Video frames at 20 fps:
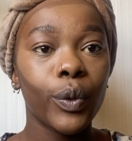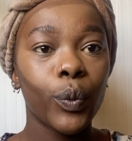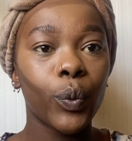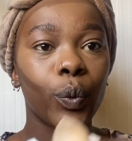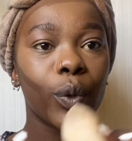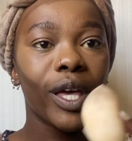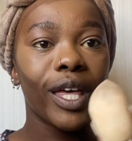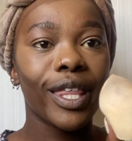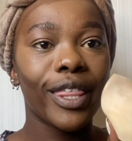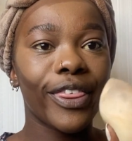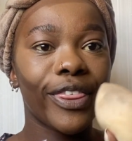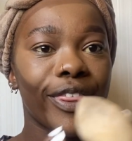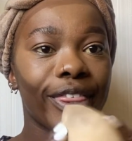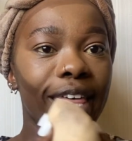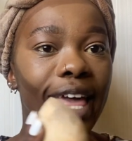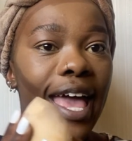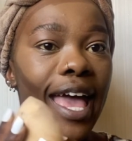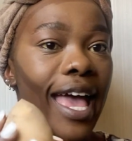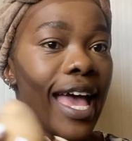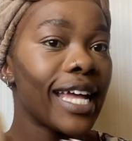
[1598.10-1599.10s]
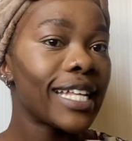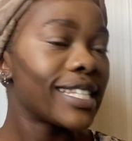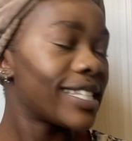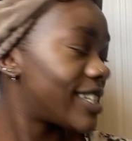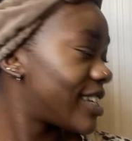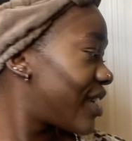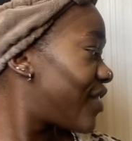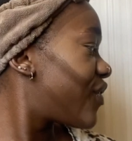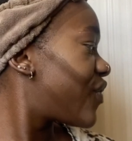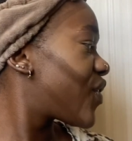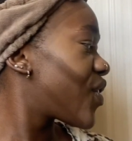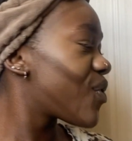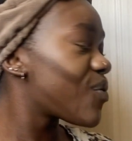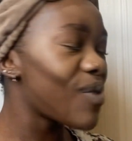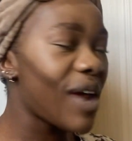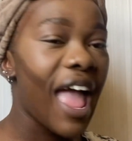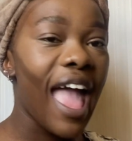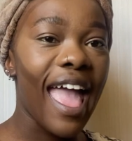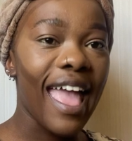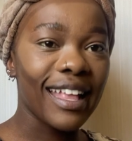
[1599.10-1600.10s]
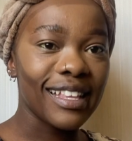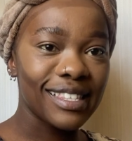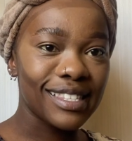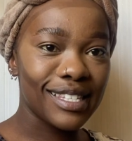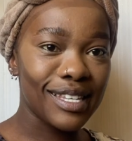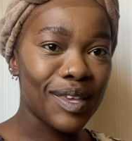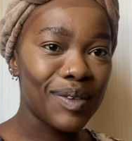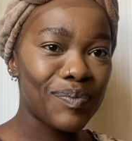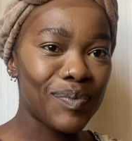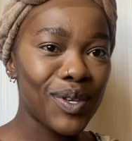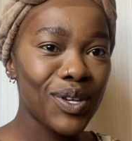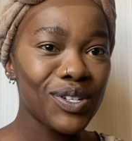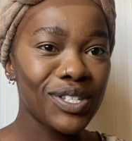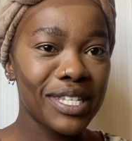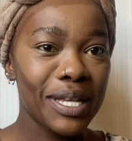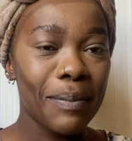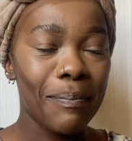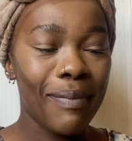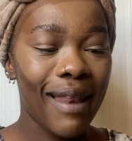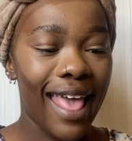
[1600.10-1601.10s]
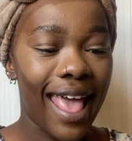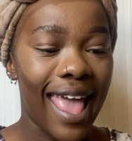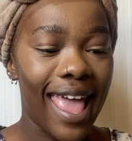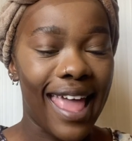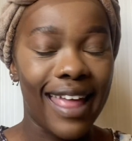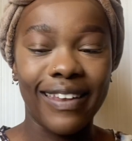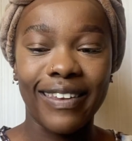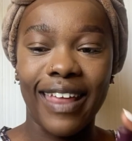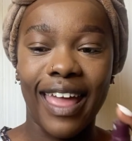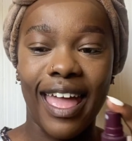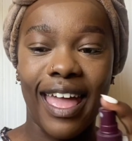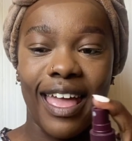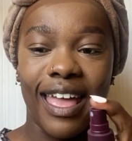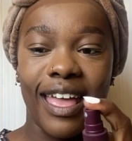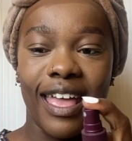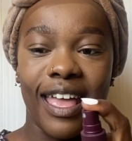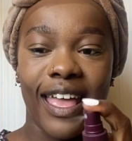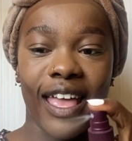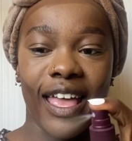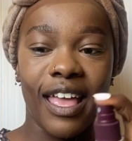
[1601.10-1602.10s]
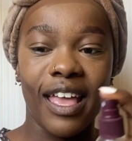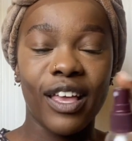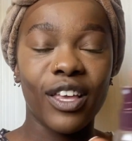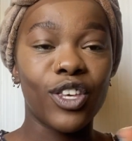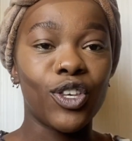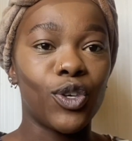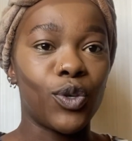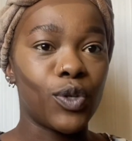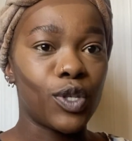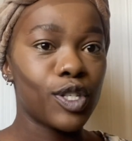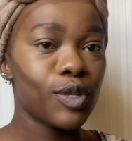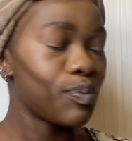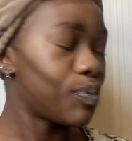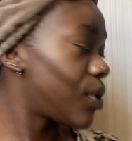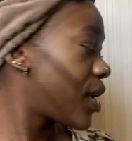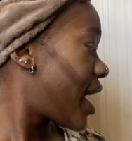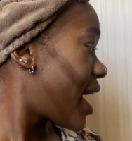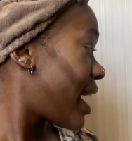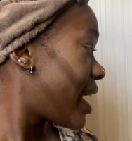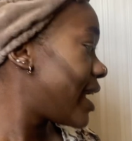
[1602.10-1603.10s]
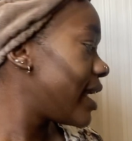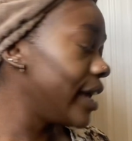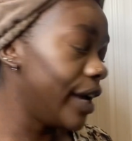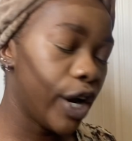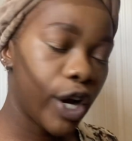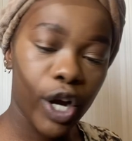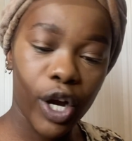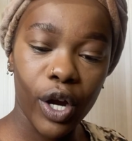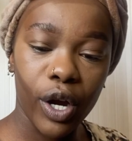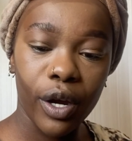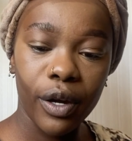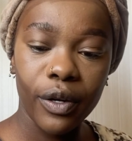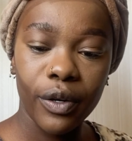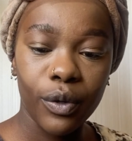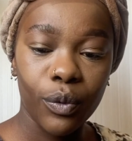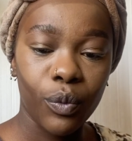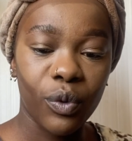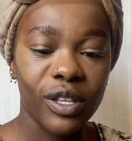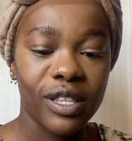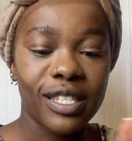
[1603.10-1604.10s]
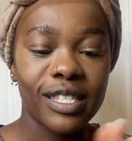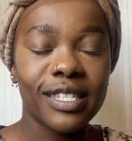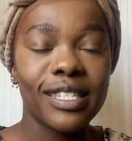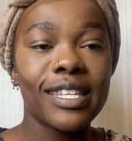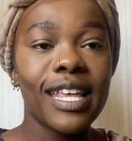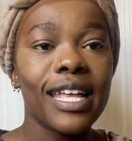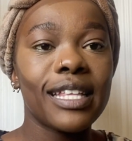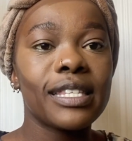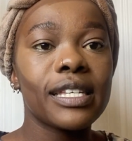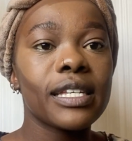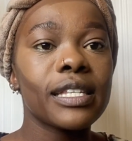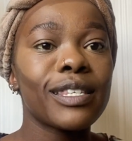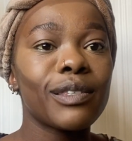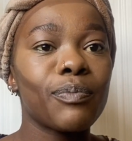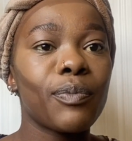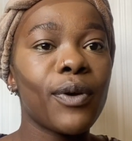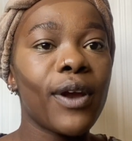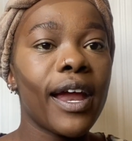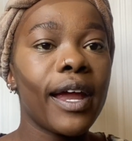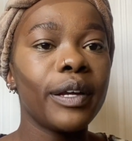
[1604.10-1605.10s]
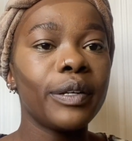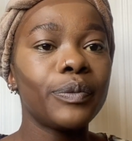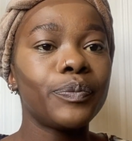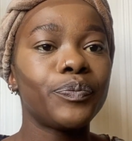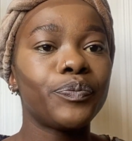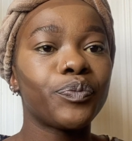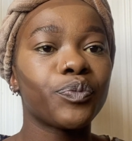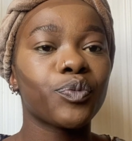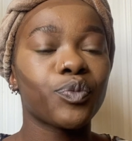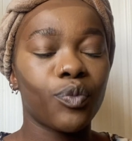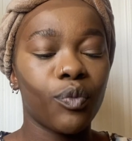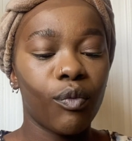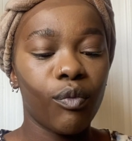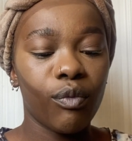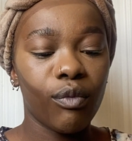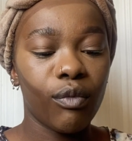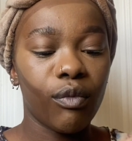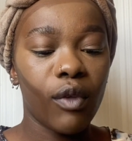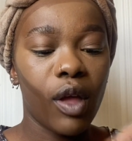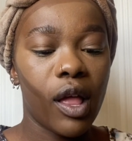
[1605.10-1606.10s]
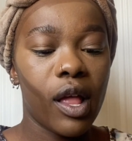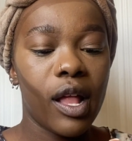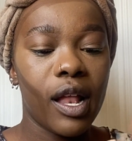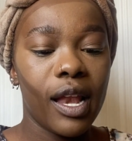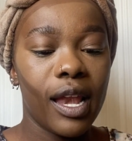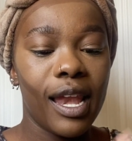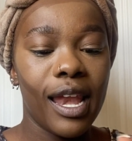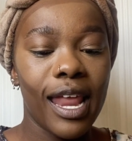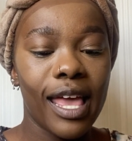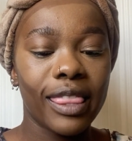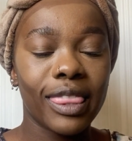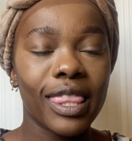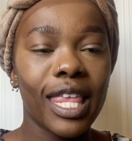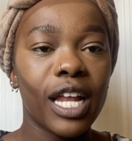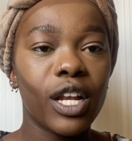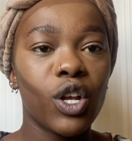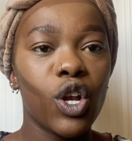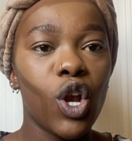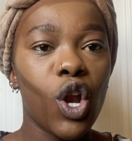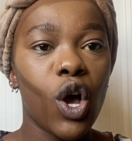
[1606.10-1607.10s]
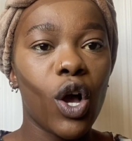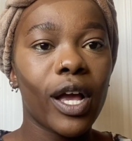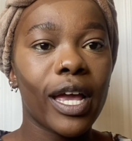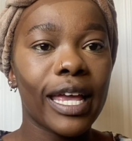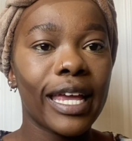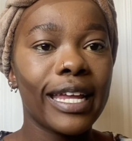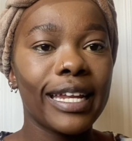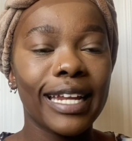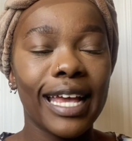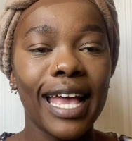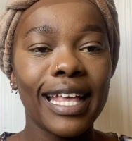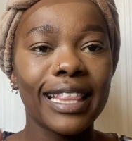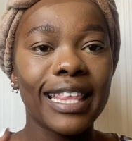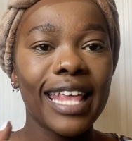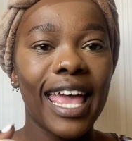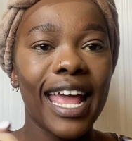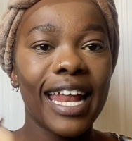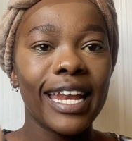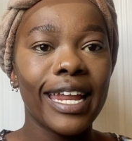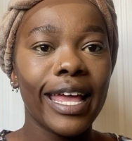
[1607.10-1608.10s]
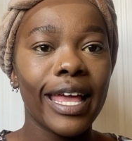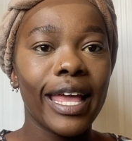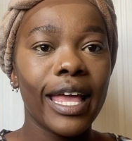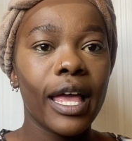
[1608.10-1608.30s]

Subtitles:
with a different beauty blender. You spray her with setting spray. Let that lock in kancane.